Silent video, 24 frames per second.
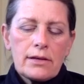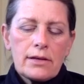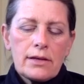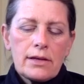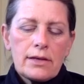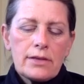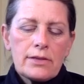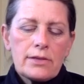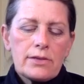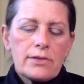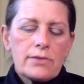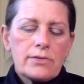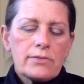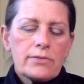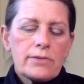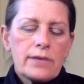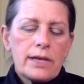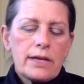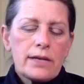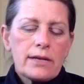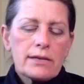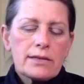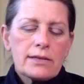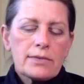as you
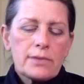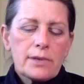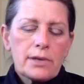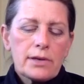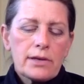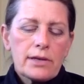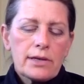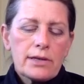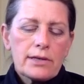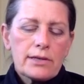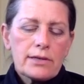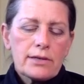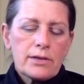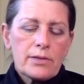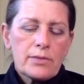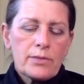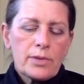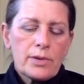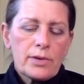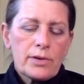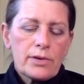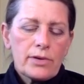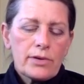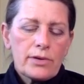re-experience your
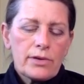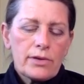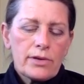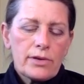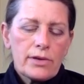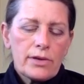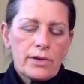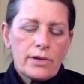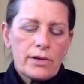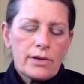birth,